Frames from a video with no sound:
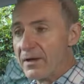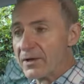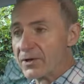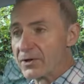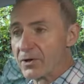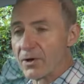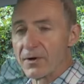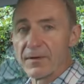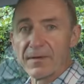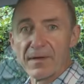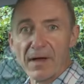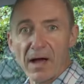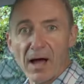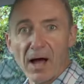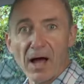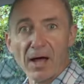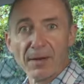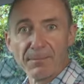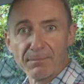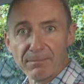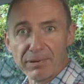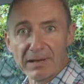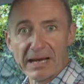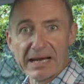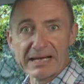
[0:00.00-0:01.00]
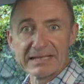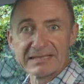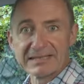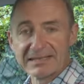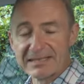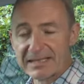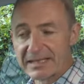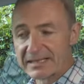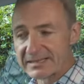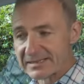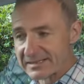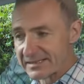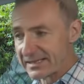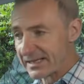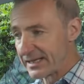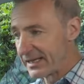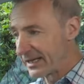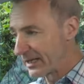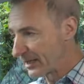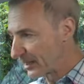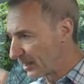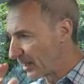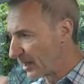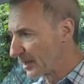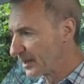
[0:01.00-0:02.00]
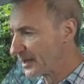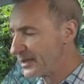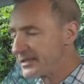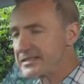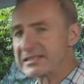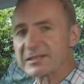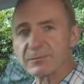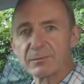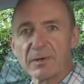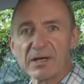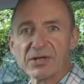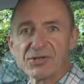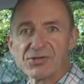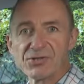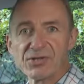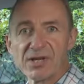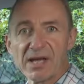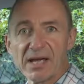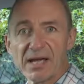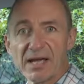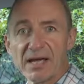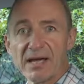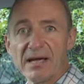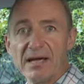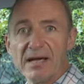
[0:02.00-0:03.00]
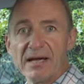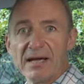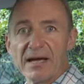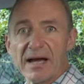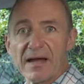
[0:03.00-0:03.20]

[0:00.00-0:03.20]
Gone are the hard plastics, the clunky switchgear,